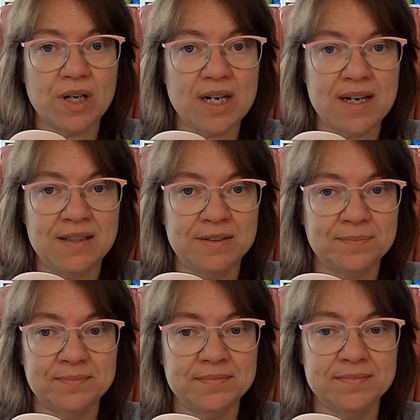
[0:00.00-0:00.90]

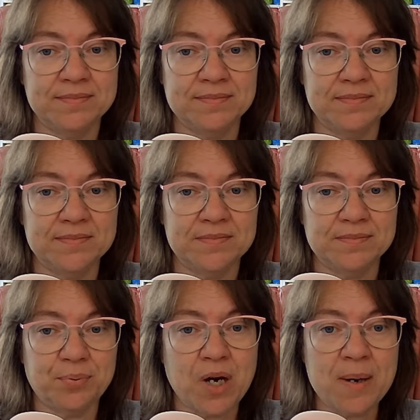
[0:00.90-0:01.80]

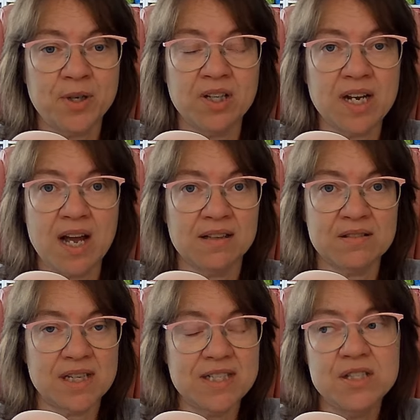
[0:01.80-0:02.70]
primary
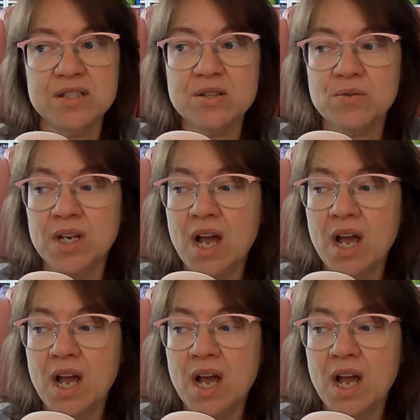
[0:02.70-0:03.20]
colors. I just don't.